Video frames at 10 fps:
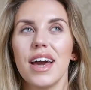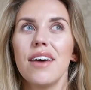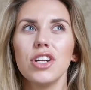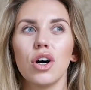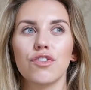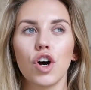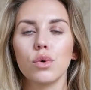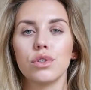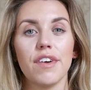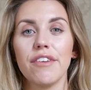they have a lot of
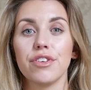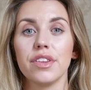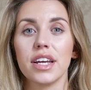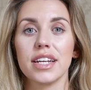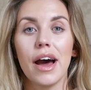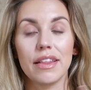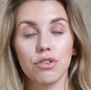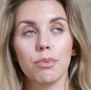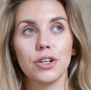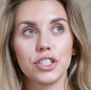gold of everything in
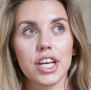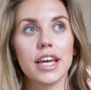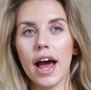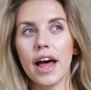Anthropologie.